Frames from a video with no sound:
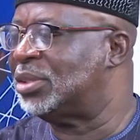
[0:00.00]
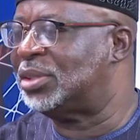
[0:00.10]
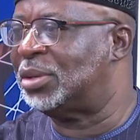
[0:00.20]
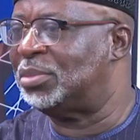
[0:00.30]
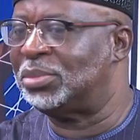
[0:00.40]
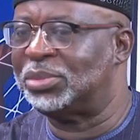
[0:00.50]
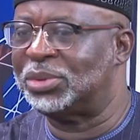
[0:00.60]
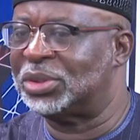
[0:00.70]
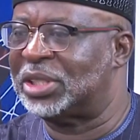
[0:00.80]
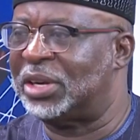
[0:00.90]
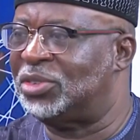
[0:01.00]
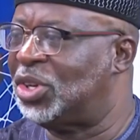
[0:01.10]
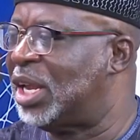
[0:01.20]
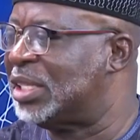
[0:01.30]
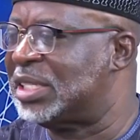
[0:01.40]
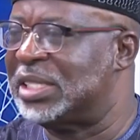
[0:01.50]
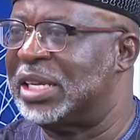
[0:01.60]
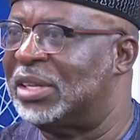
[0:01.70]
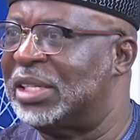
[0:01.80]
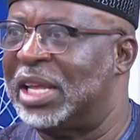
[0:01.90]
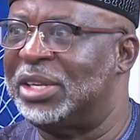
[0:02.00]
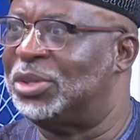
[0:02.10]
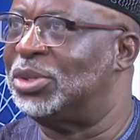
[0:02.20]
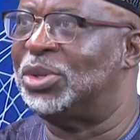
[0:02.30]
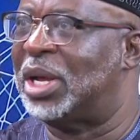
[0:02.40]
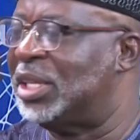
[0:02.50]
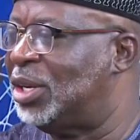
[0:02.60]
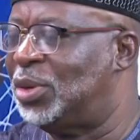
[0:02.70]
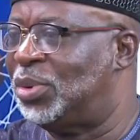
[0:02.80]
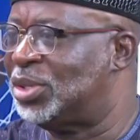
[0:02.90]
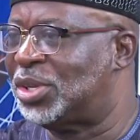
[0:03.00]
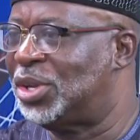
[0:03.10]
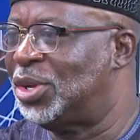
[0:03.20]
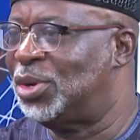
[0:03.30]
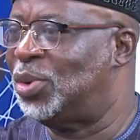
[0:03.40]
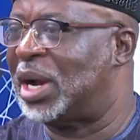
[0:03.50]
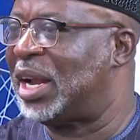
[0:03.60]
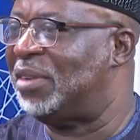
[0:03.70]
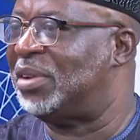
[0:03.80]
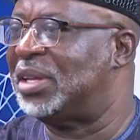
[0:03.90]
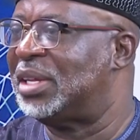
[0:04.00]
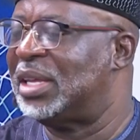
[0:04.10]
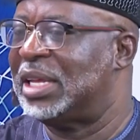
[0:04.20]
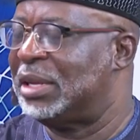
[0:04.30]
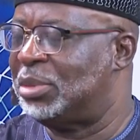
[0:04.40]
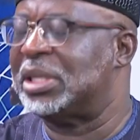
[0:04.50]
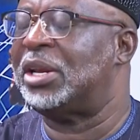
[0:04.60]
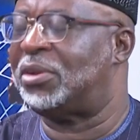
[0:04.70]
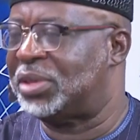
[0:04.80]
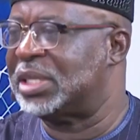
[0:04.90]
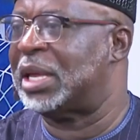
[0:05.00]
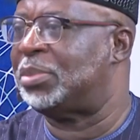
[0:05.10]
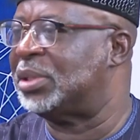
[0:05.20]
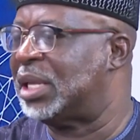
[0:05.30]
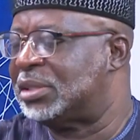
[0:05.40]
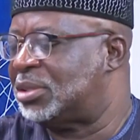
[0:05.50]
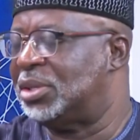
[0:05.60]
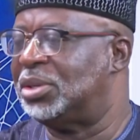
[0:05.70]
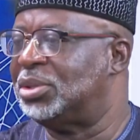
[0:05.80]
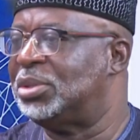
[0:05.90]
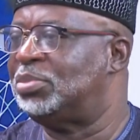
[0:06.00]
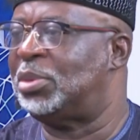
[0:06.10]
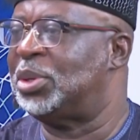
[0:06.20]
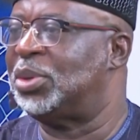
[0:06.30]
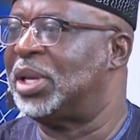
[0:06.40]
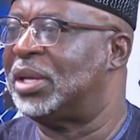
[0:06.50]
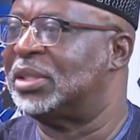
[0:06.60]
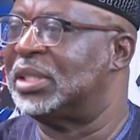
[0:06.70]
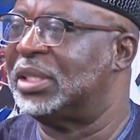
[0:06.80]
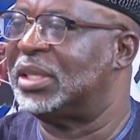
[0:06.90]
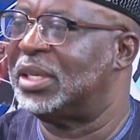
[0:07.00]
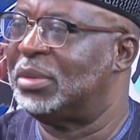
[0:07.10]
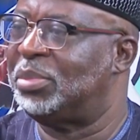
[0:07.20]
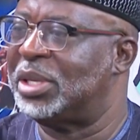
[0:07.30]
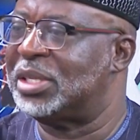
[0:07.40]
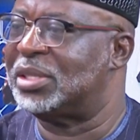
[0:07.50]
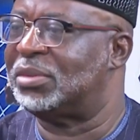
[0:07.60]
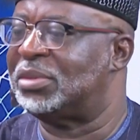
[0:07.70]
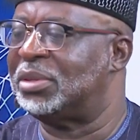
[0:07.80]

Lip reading: some set of dollars sitting down there. They don't know, and they're the ones who are clever. But a lot of things happen that, you probably don't hear on the pages of